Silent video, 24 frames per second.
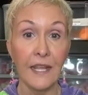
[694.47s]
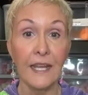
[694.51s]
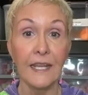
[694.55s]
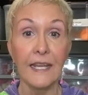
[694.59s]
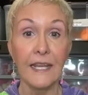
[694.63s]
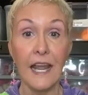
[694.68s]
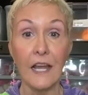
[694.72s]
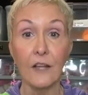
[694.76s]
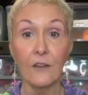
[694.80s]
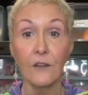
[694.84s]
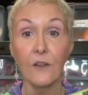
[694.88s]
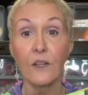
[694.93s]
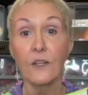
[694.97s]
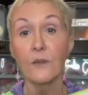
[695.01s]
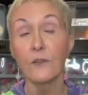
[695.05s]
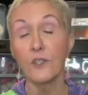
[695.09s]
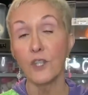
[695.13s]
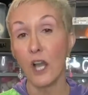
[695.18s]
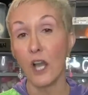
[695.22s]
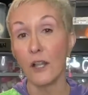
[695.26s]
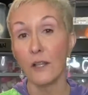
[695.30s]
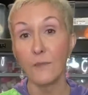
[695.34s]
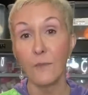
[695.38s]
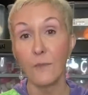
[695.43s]
Now,
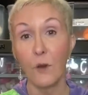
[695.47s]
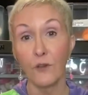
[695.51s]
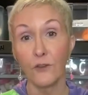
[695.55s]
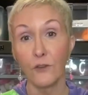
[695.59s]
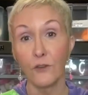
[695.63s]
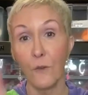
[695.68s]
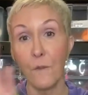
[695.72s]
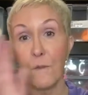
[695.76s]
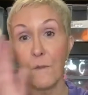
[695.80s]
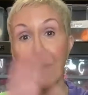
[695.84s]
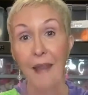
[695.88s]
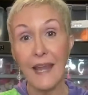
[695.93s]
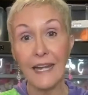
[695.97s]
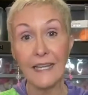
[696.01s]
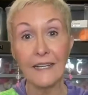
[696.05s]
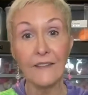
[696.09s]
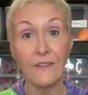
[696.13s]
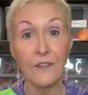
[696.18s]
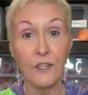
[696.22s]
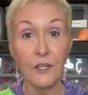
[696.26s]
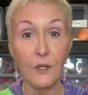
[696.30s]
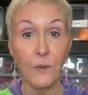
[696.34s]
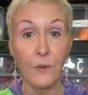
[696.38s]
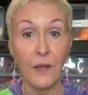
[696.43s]
Jolly Balls are made
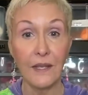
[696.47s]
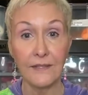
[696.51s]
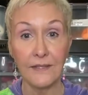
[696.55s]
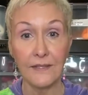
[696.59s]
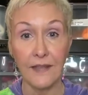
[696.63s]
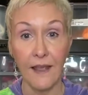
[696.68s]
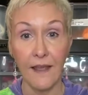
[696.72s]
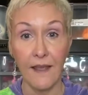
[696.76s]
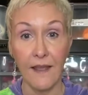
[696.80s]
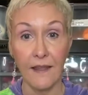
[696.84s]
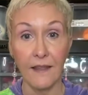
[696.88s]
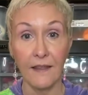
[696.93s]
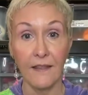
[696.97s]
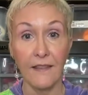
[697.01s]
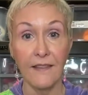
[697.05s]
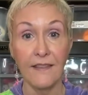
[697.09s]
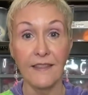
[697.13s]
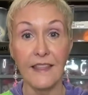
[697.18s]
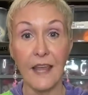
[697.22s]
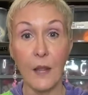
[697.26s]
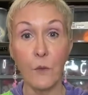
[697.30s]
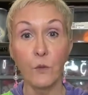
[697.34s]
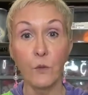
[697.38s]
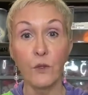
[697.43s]
in the USA.
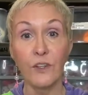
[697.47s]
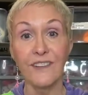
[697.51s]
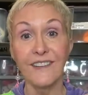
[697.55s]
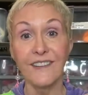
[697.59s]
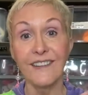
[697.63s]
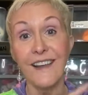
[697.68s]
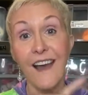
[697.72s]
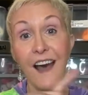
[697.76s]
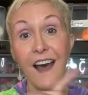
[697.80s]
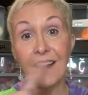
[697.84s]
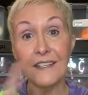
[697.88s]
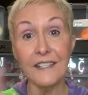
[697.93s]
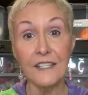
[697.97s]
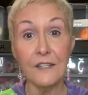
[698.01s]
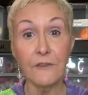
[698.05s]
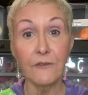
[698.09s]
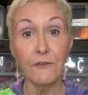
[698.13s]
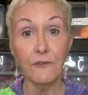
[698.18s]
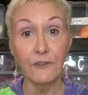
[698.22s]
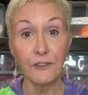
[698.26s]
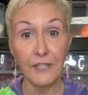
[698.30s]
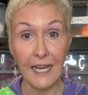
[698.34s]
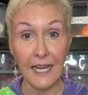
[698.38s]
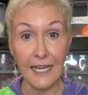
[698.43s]
They will not
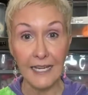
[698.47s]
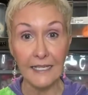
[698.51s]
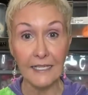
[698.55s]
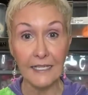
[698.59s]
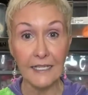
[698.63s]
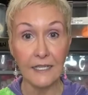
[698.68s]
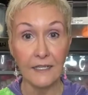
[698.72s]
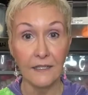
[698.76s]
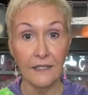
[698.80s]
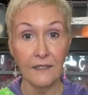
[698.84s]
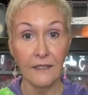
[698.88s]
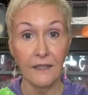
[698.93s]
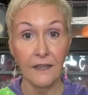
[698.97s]
deflate.